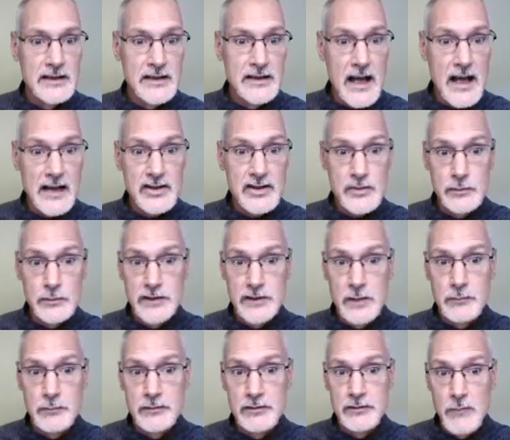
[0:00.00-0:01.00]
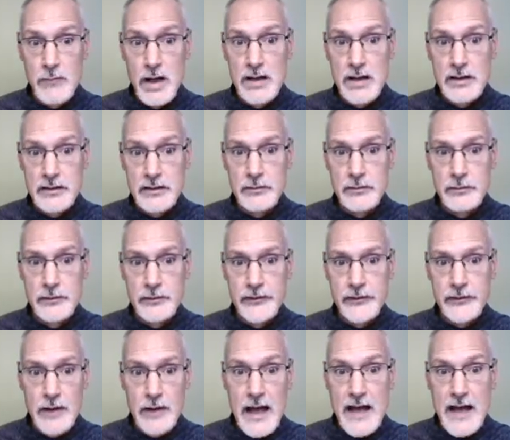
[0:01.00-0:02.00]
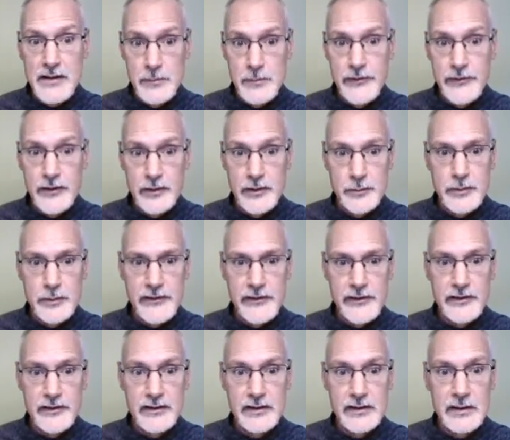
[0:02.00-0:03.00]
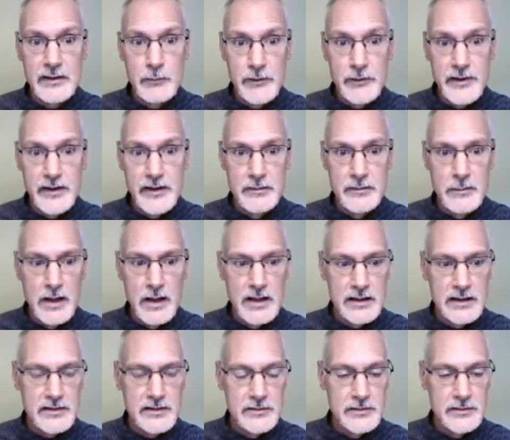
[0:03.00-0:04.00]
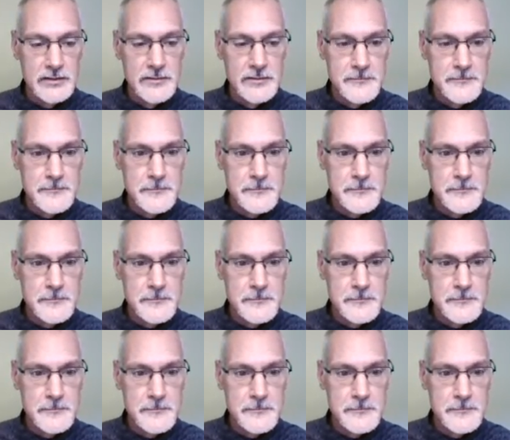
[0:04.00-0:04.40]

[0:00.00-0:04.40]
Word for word: and the actual number of molecules or atoms that are present within the molecule.